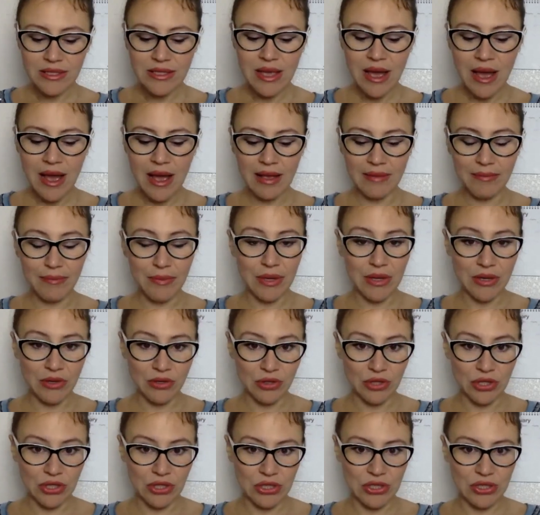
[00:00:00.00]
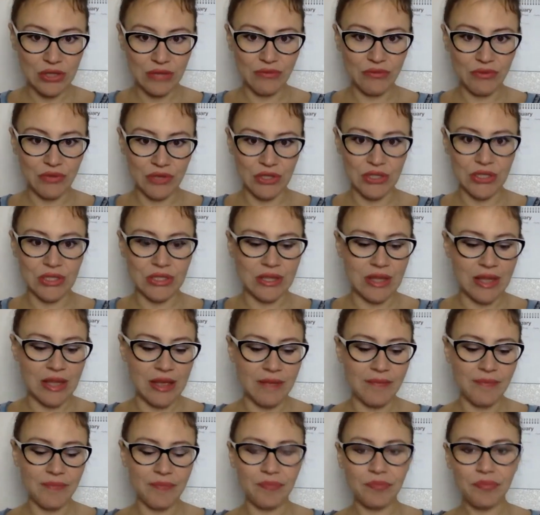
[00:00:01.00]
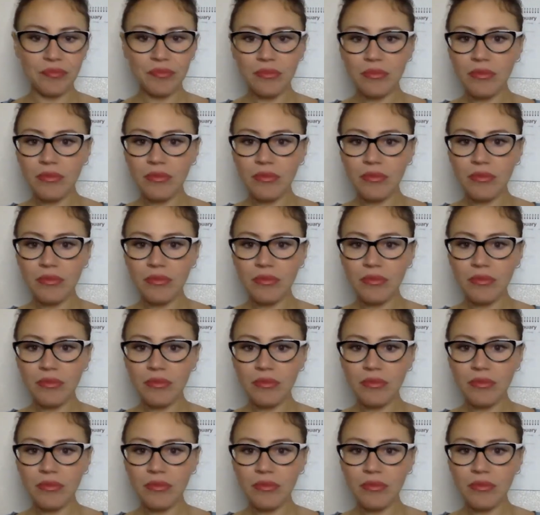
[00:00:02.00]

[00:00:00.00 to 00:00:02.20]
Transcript: side, because this is the first day,